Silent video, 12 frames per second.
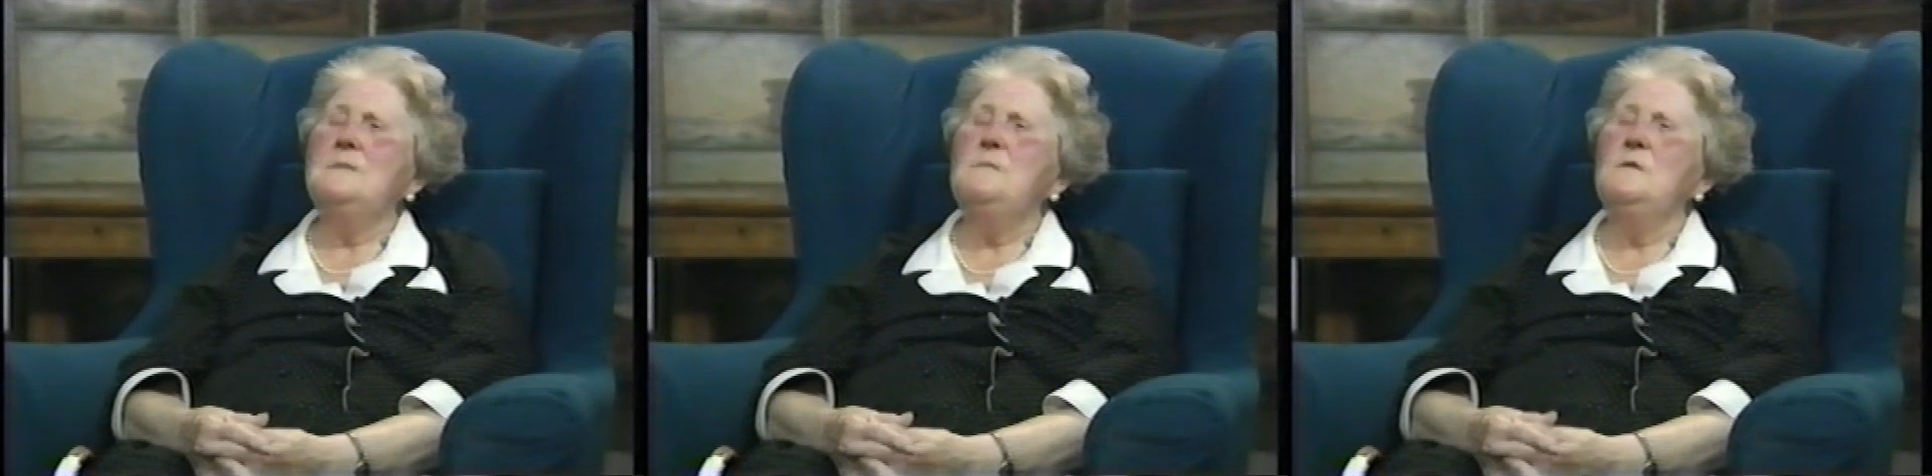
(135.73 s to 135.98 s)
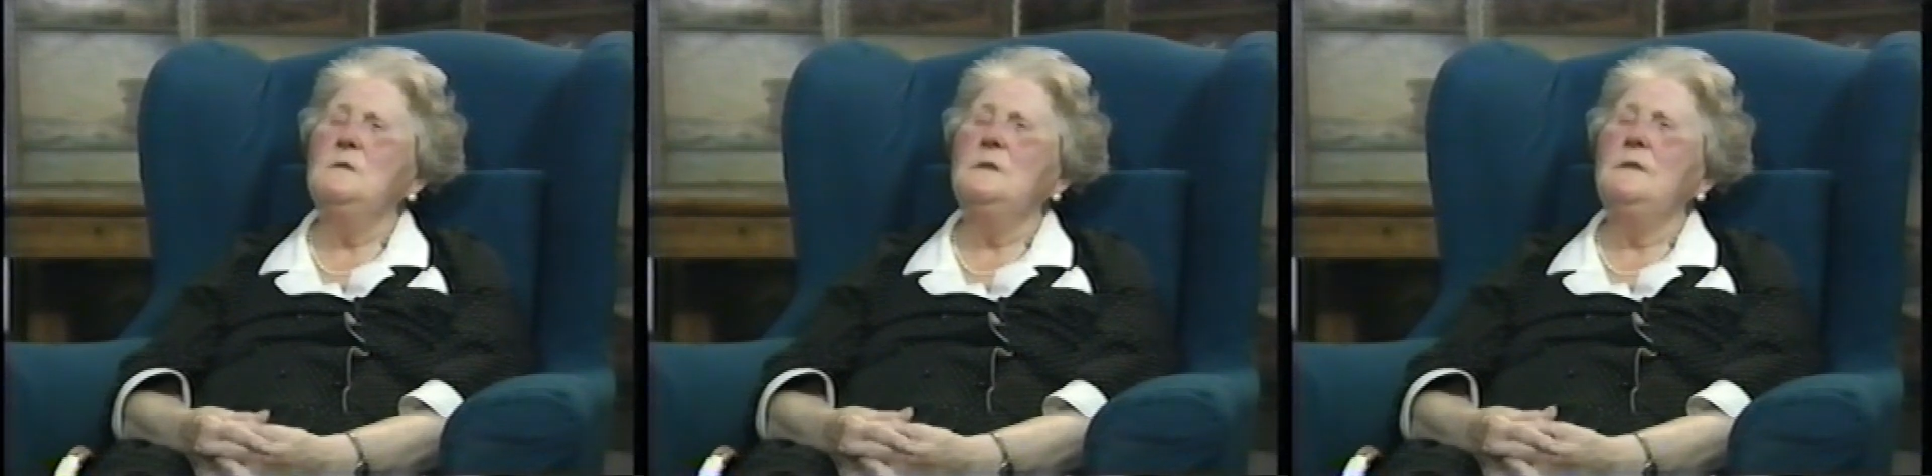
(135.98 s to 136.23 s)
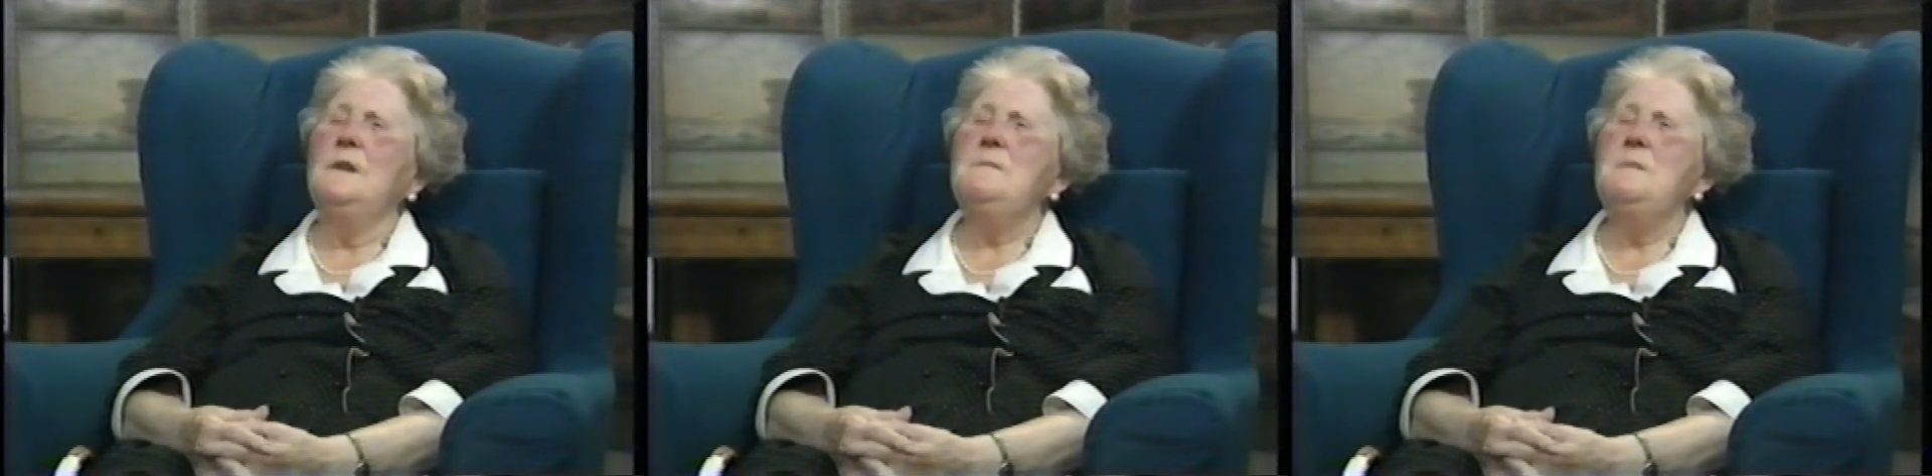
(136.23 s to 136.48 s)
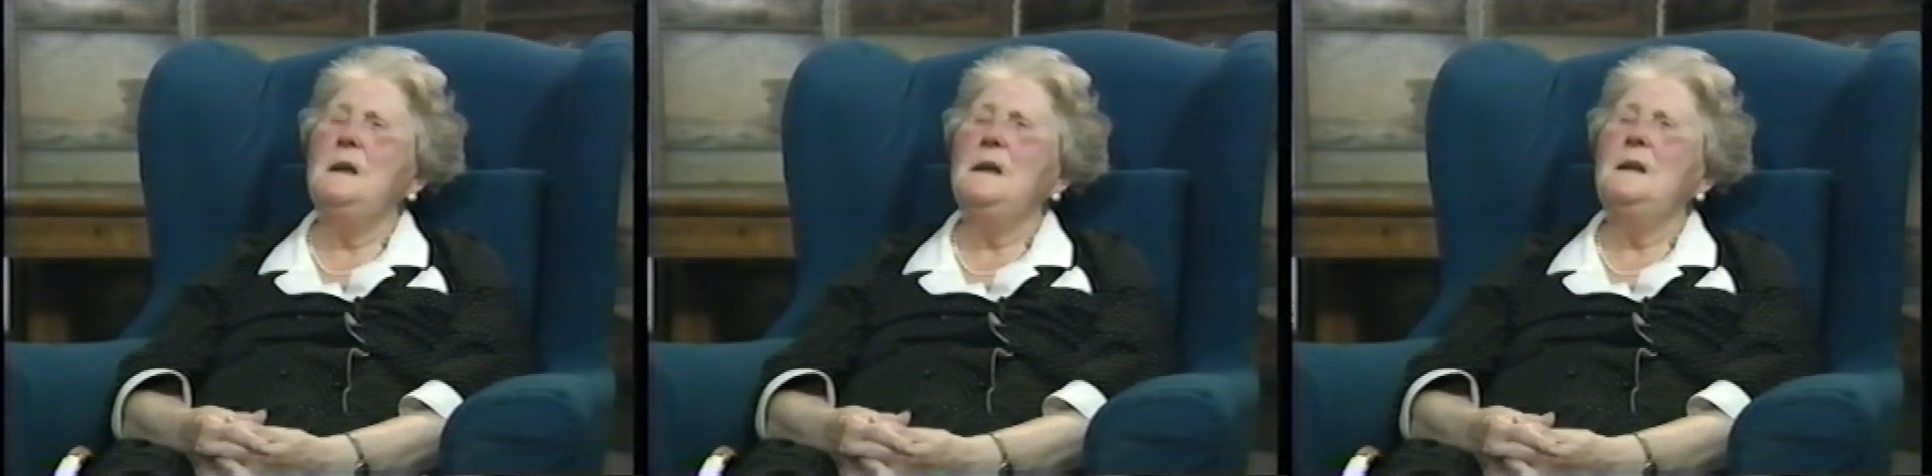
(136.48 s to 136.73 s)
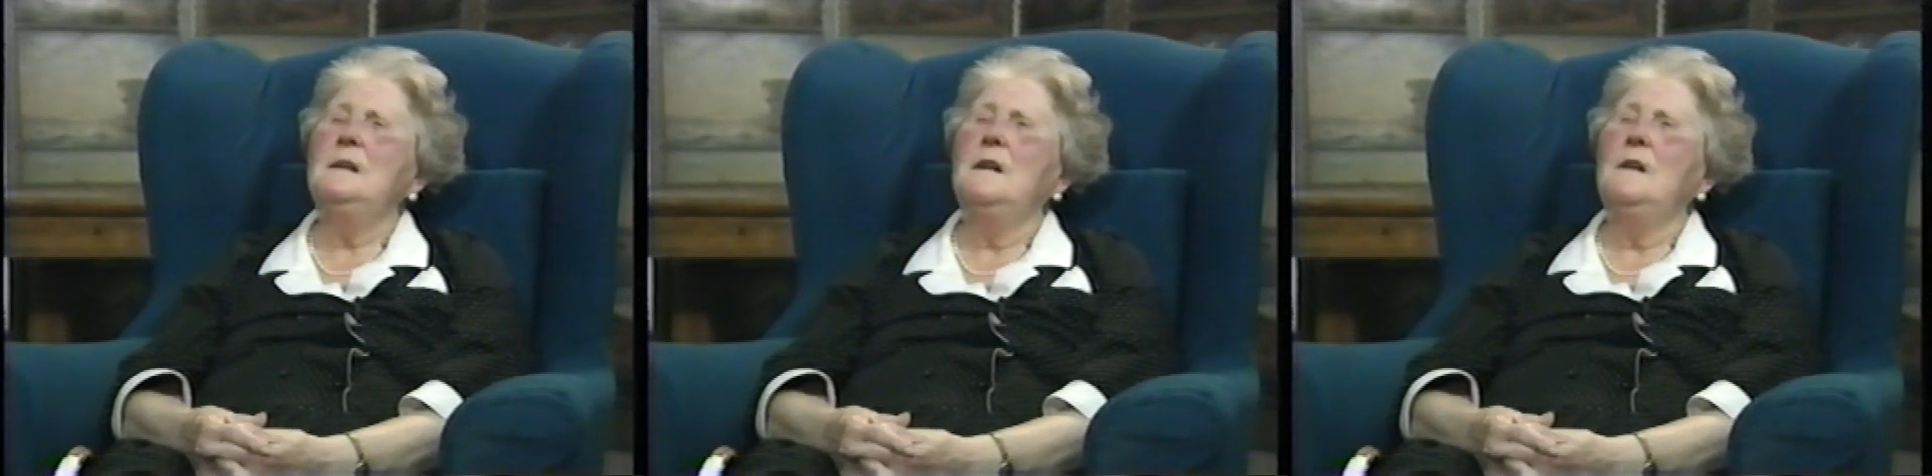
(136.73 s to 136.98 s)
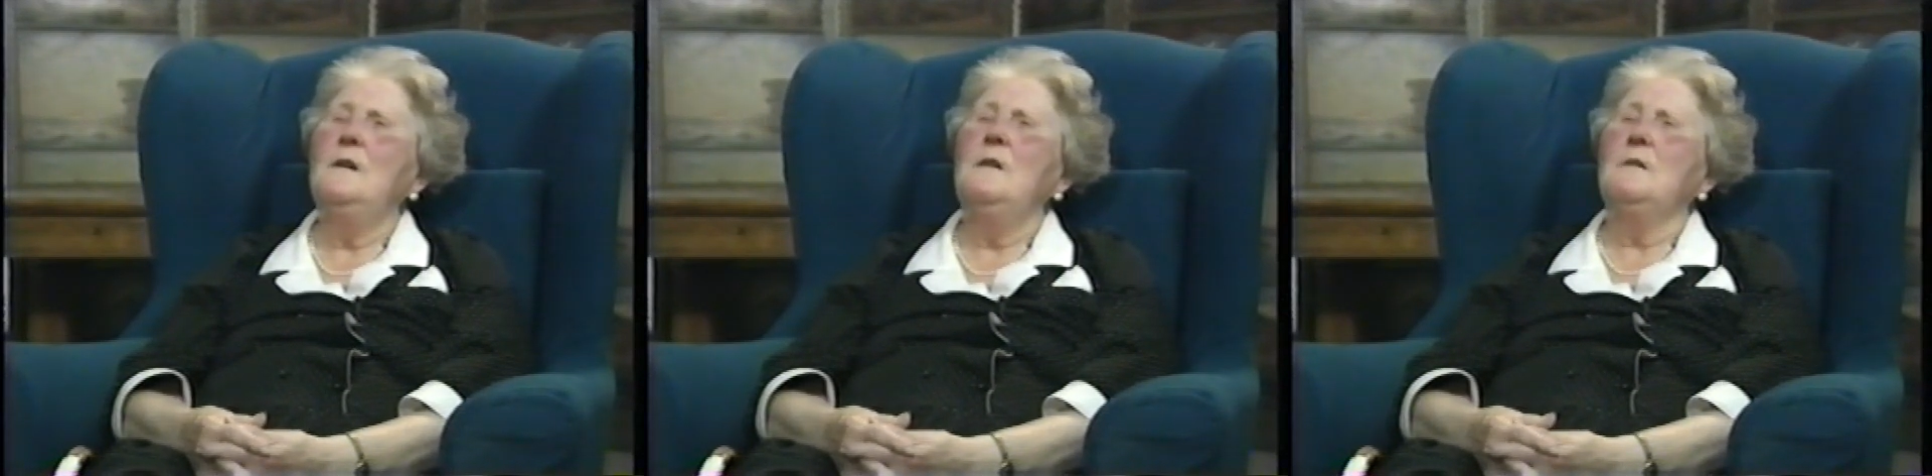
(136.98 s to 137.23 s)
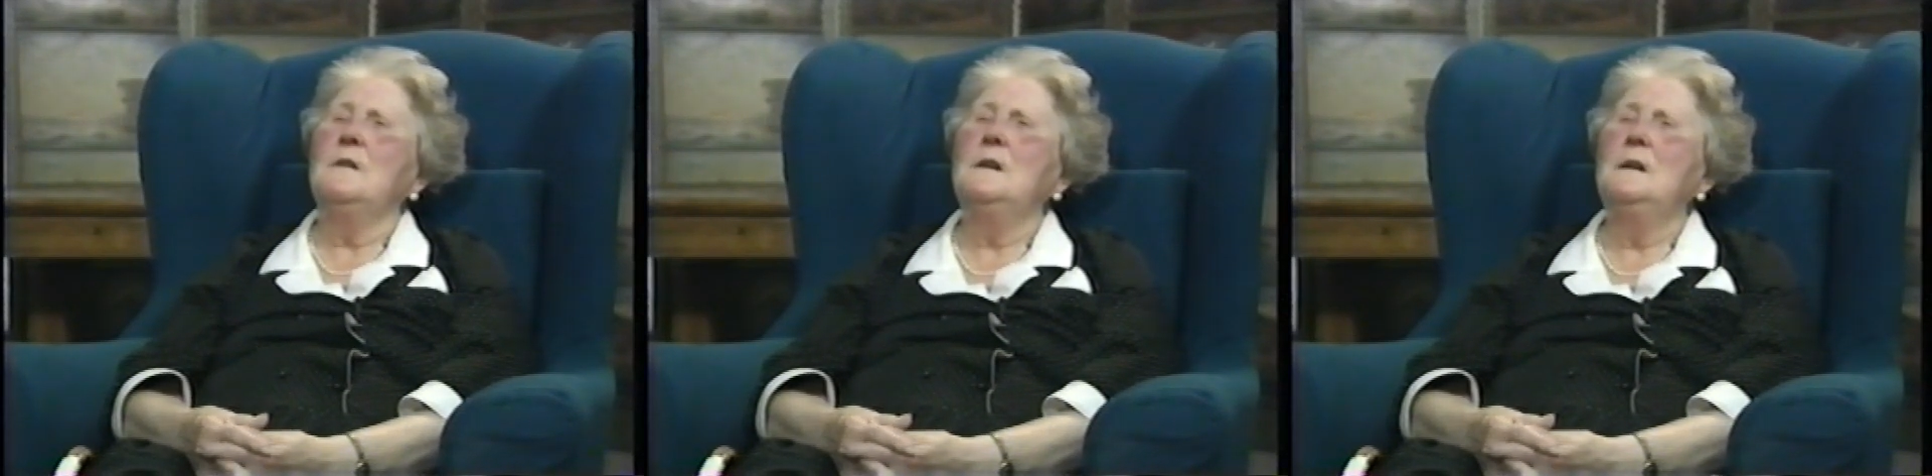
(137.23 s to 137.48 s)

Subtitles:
beautifully made cloak.